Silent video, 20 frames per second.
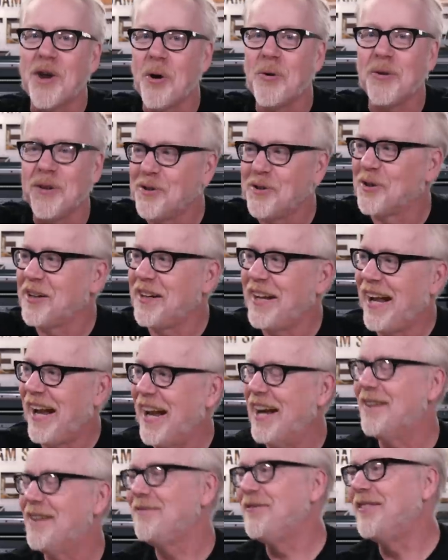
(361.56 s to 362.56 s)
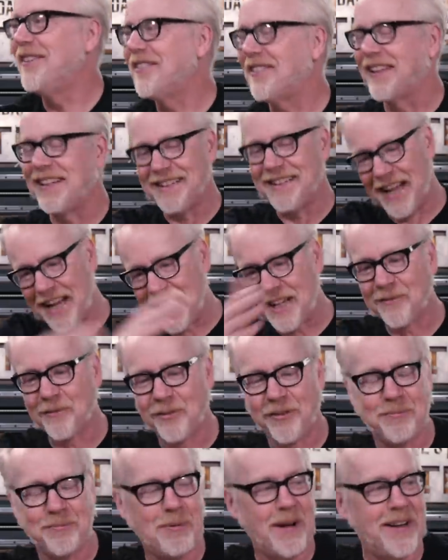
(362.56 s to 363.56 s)
know that you're going to have this like negative
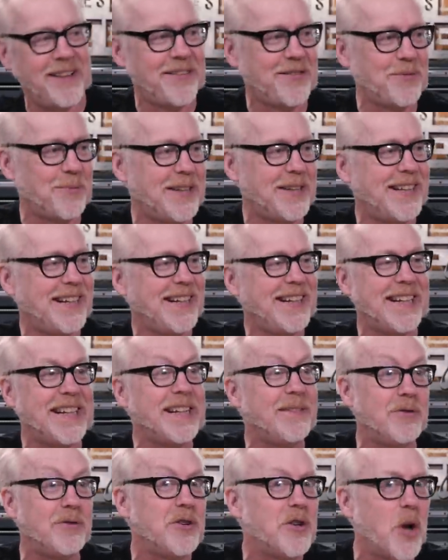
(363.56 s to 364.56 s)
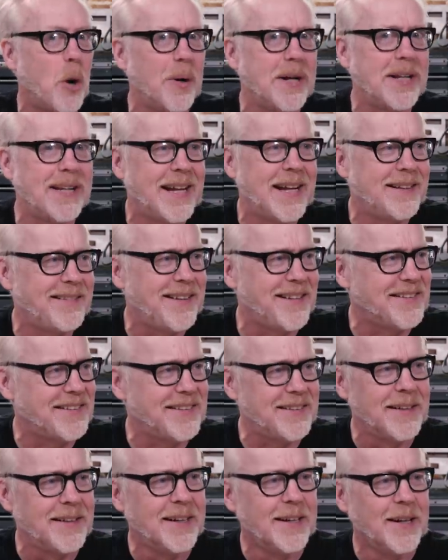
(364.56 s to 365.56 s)
response to a thing, and even knowing that
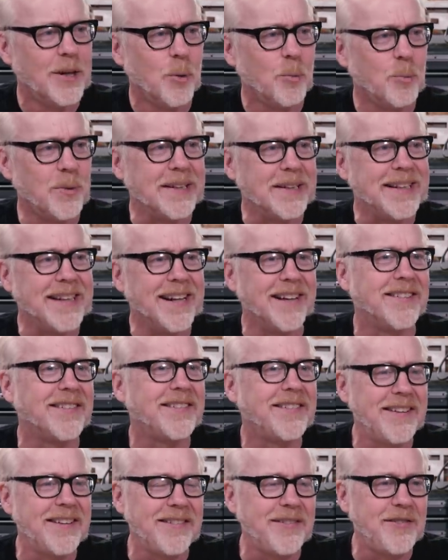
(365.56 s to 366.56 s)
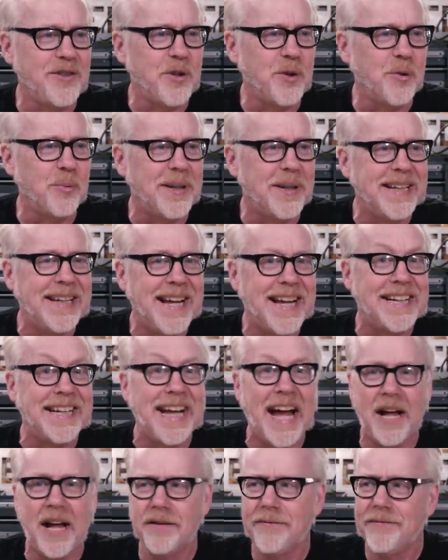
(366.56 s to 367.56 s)
doesn't really assist you in getting
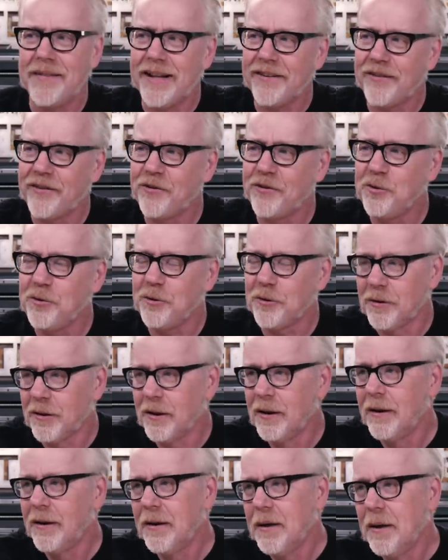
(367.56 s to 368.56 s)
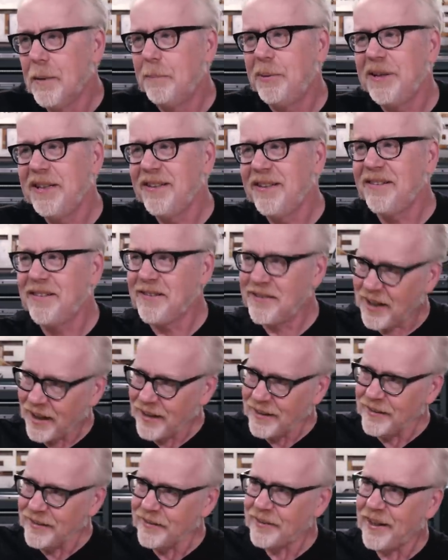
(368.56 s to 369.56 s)
out of that sooner. But it
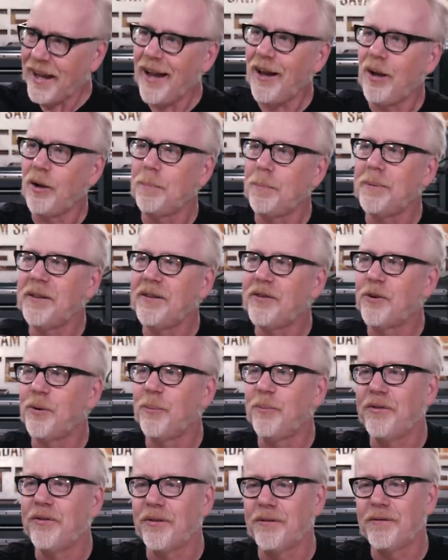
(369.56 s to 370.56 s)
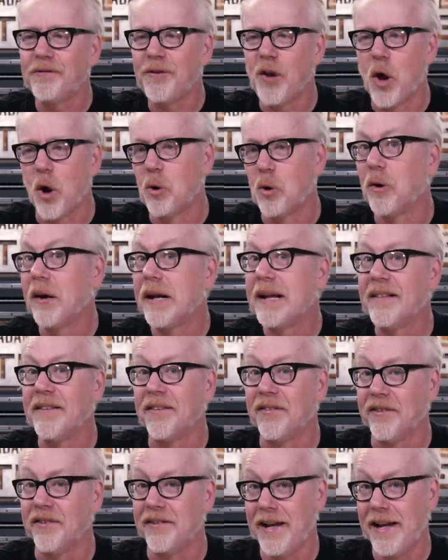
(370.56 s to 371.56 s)
does help in terms of lowering the
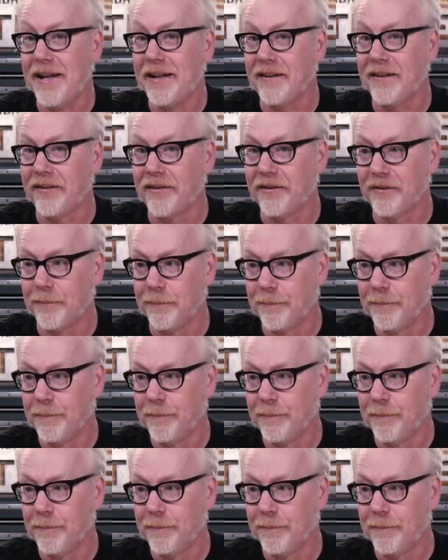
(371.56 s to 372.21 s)
stakes.